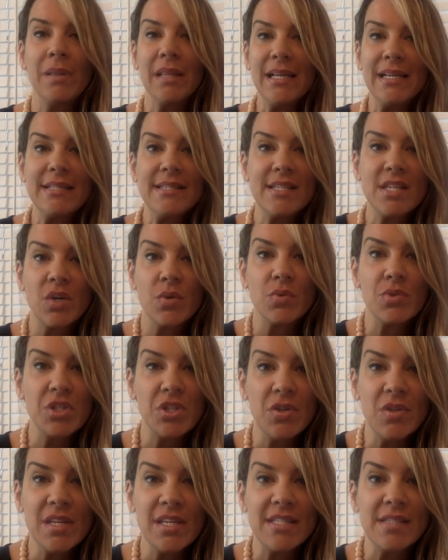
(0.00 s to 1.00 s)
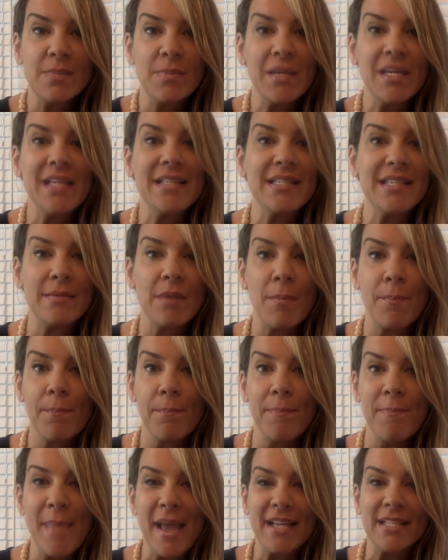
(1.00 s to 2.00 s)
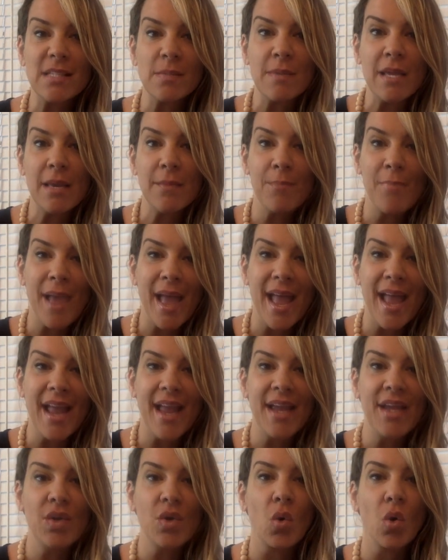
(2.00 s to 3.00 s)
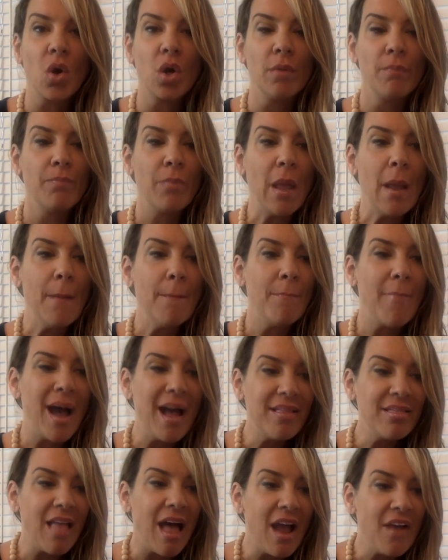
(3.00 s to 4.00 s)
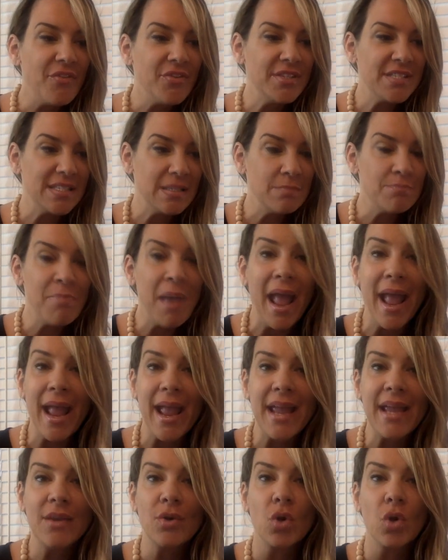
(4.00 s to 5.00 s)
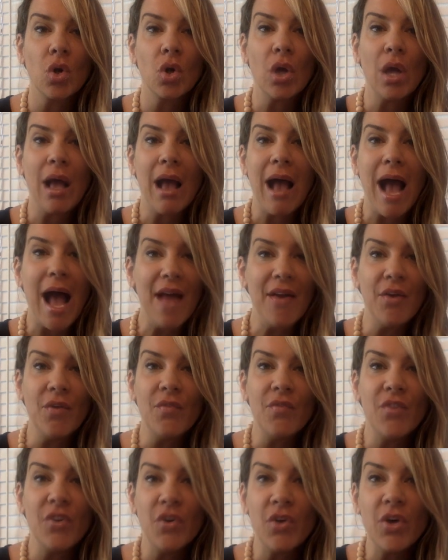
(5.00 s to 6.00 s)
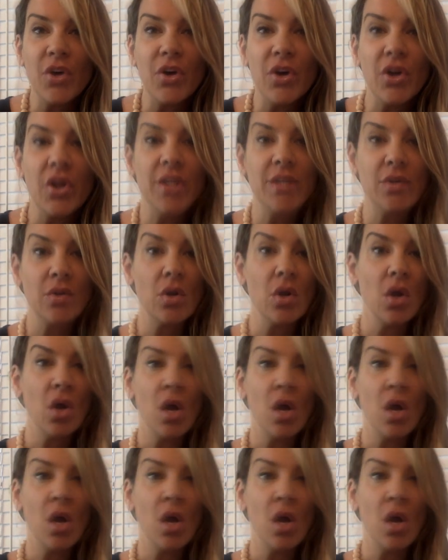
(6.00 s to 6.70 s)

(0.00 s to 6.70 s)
please don't do this because it makes me in pain, or my life is in pain, or I don't feel good, and